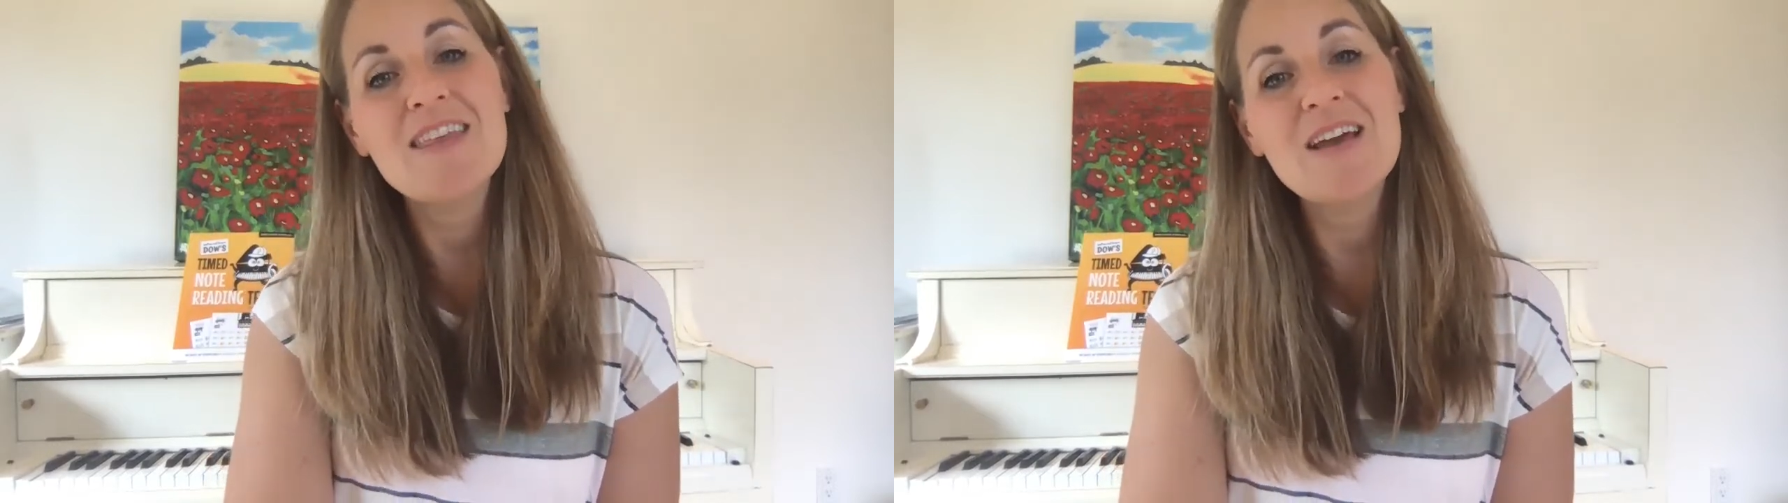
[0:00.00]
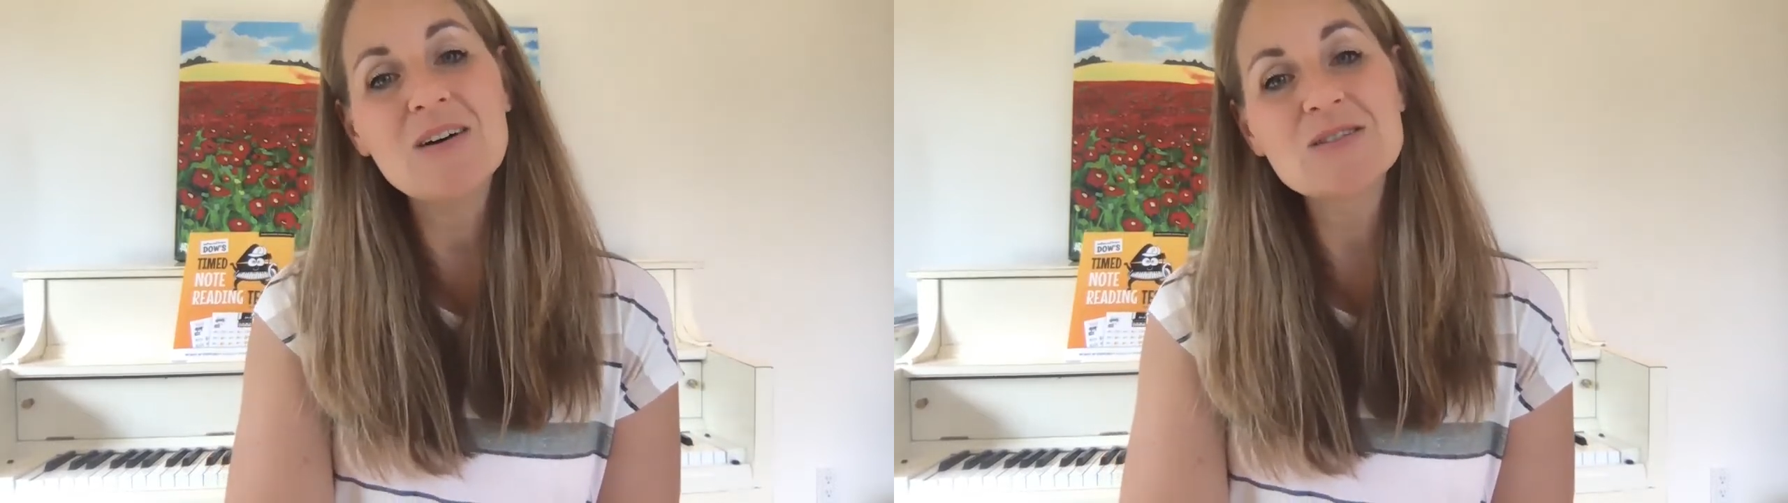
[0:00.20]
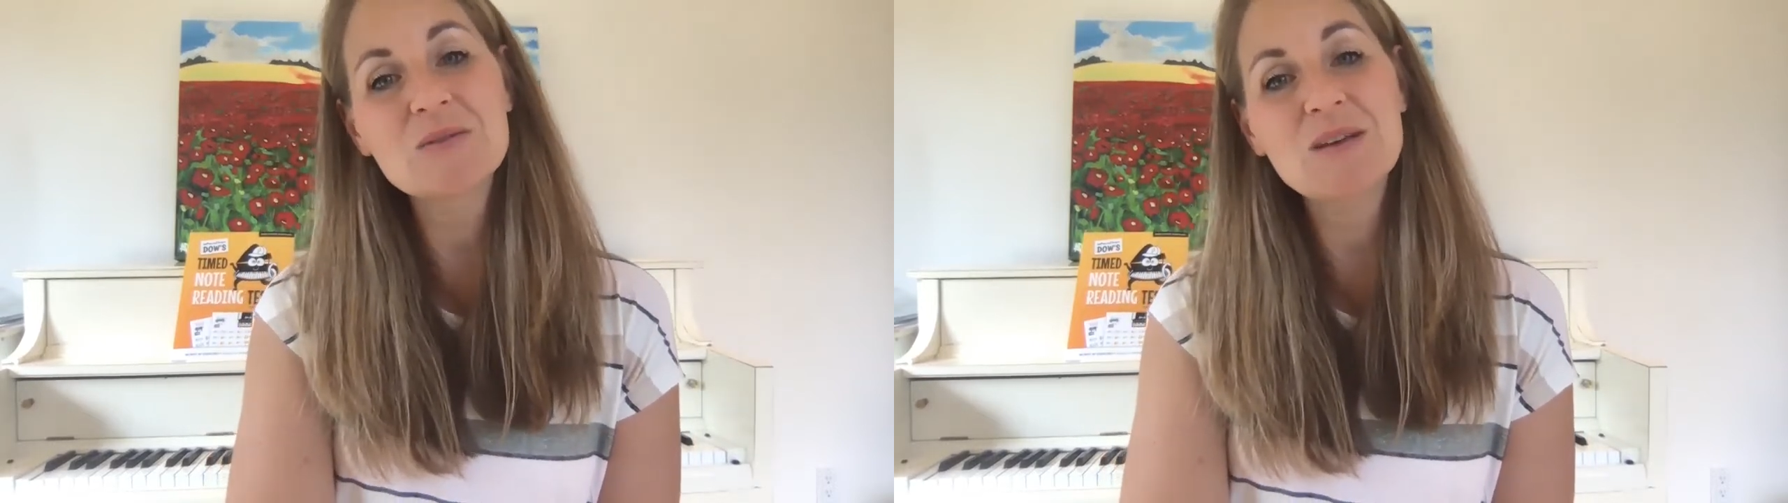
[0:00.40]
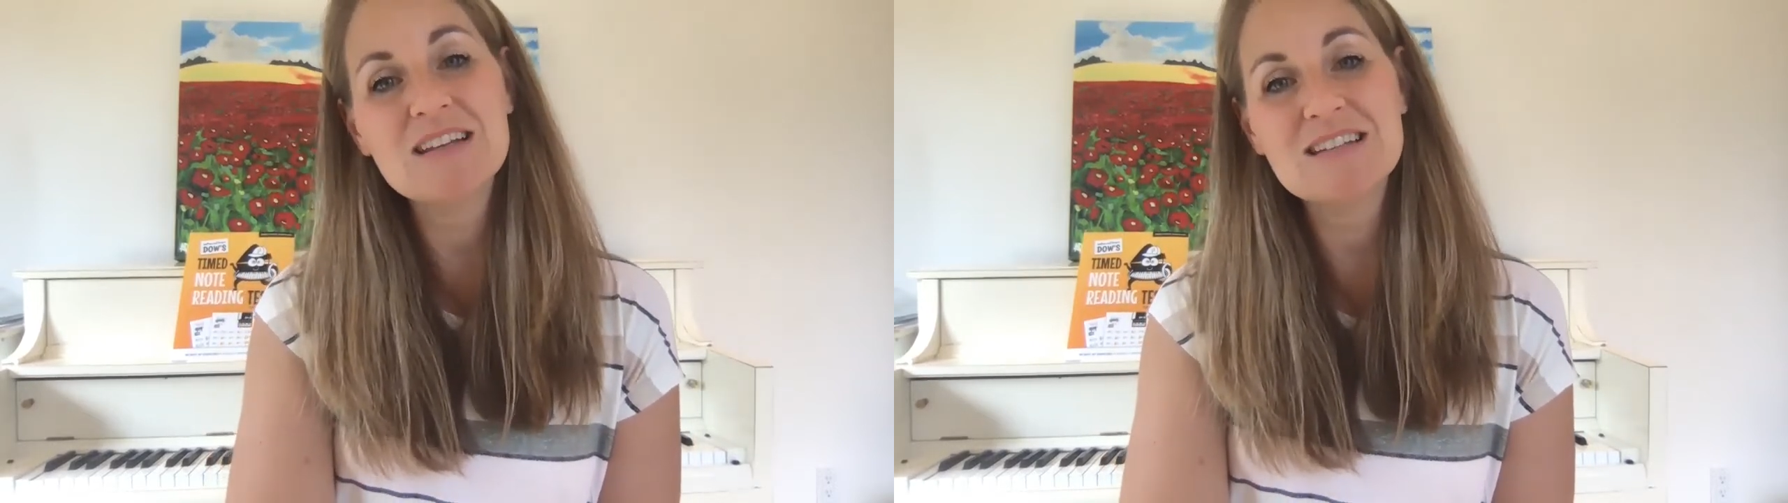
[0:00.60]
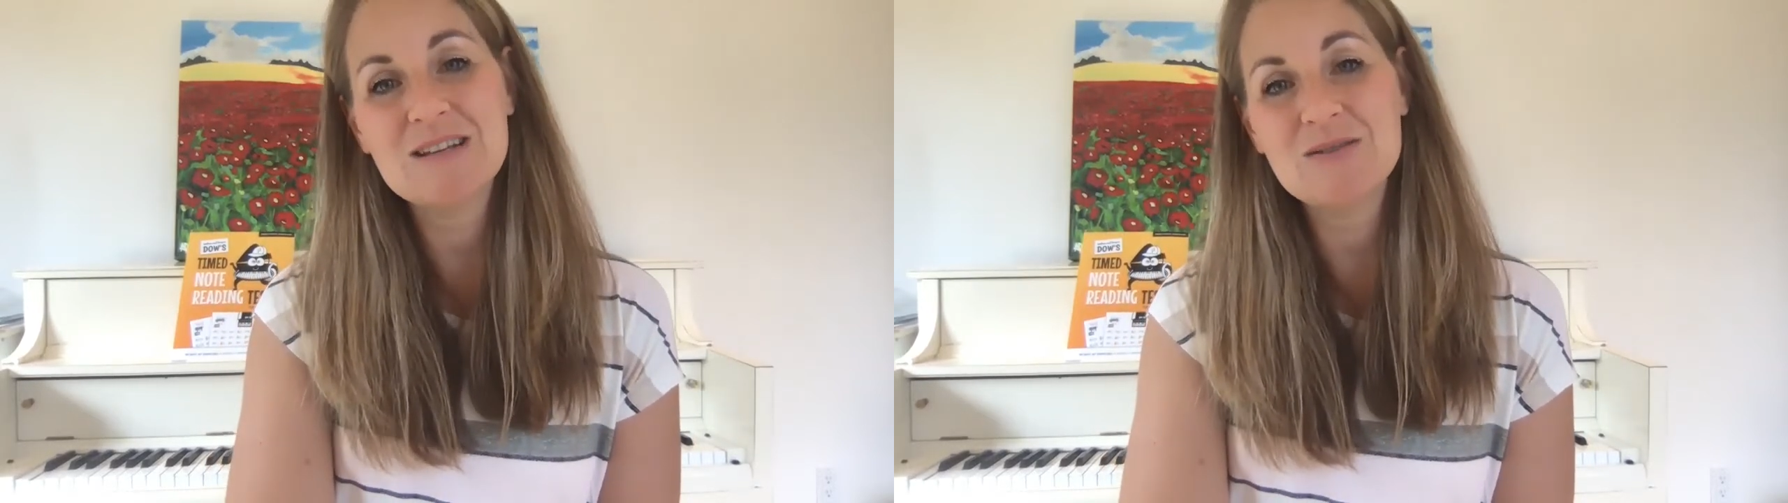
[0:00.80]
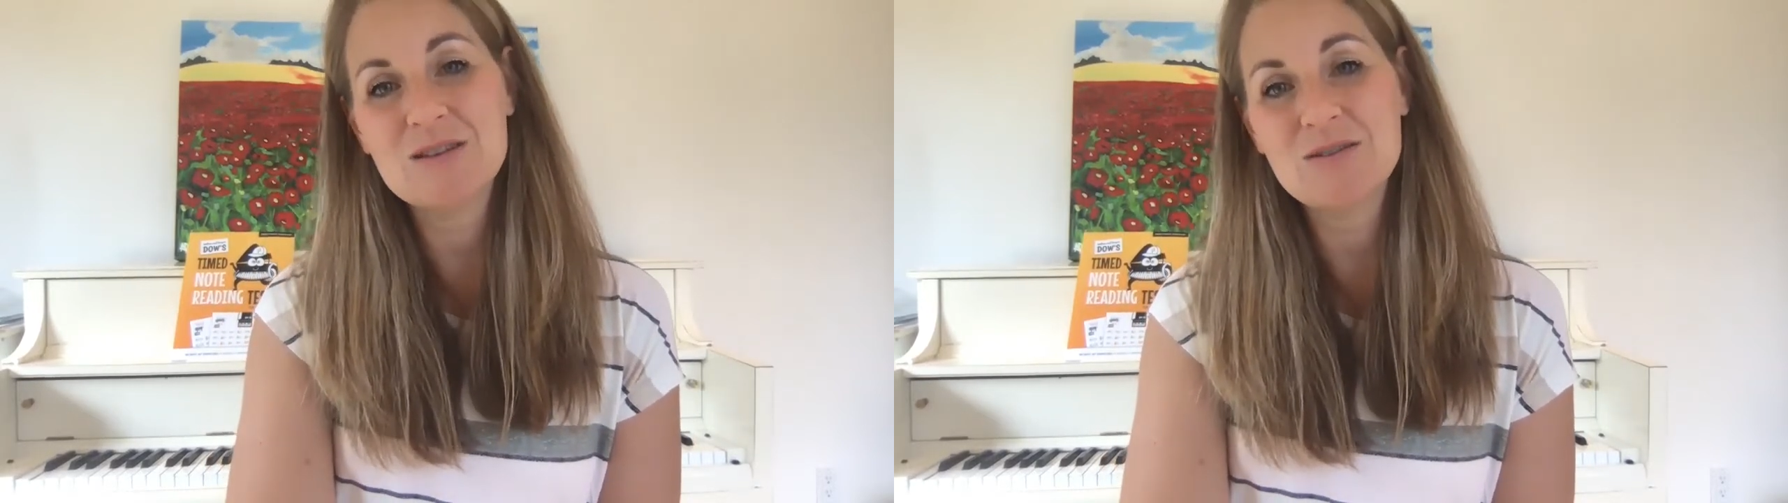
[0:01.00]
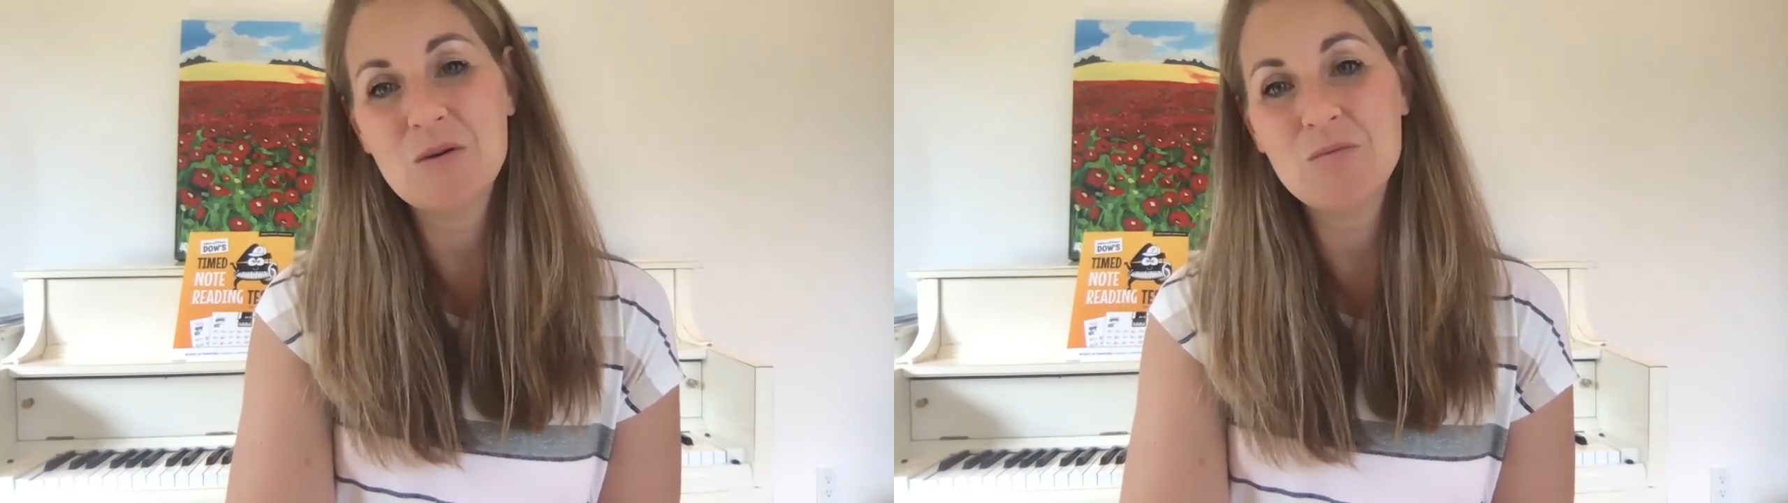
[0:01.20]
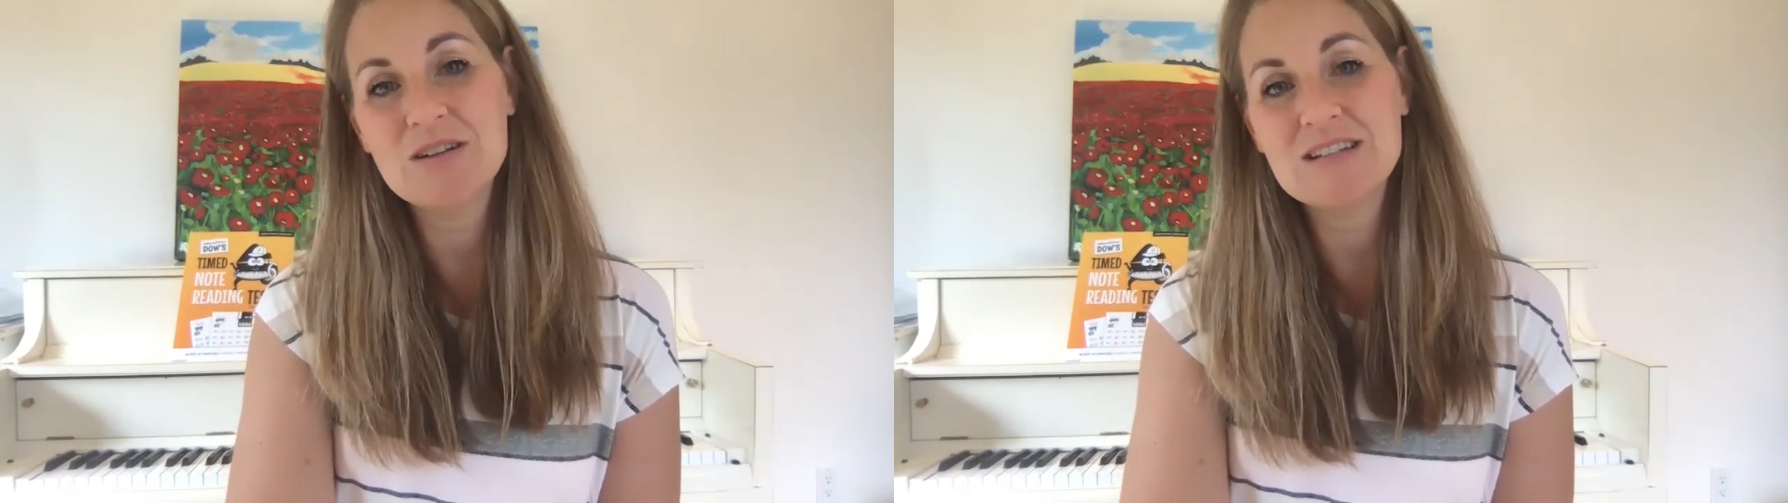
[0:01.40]
they also get to use their
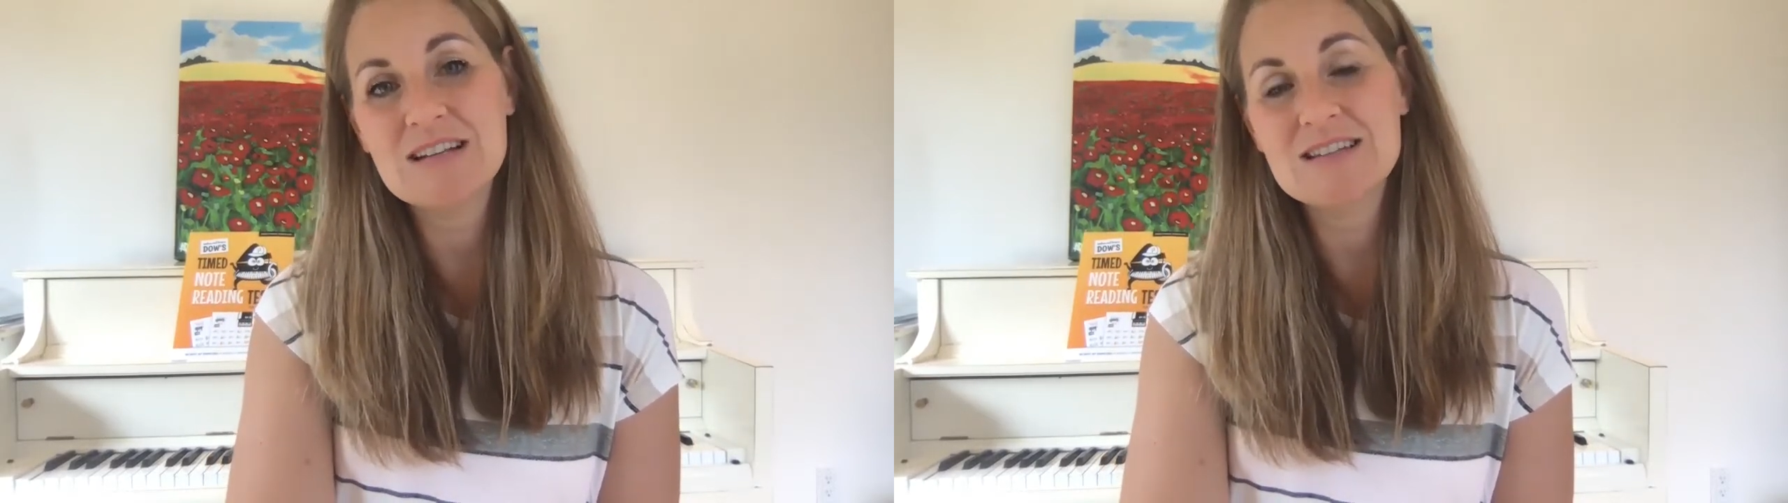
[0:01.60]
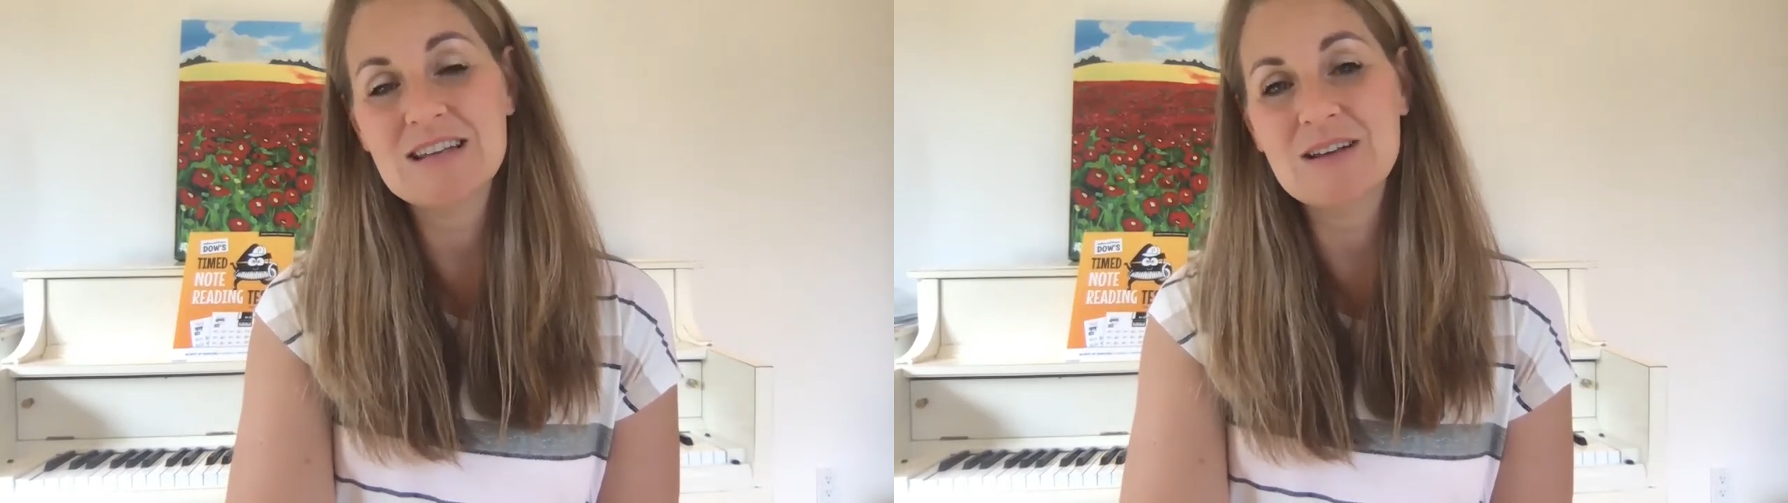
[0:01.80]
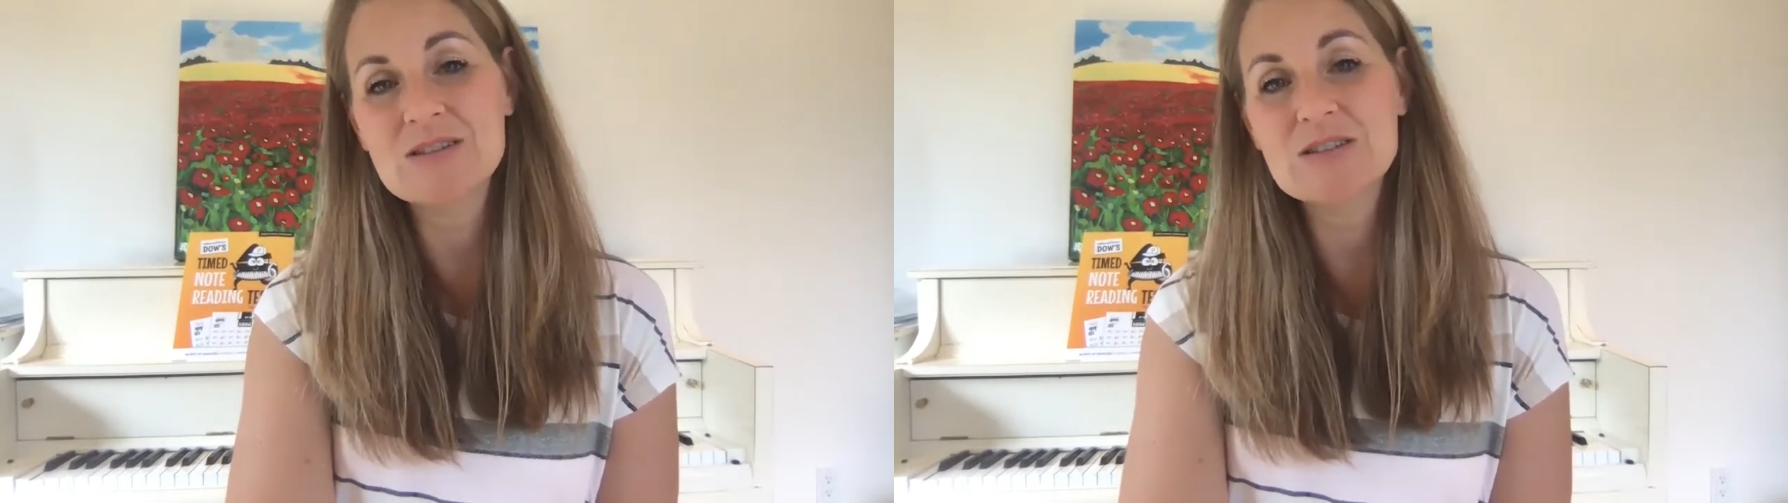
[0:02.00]
note printing skills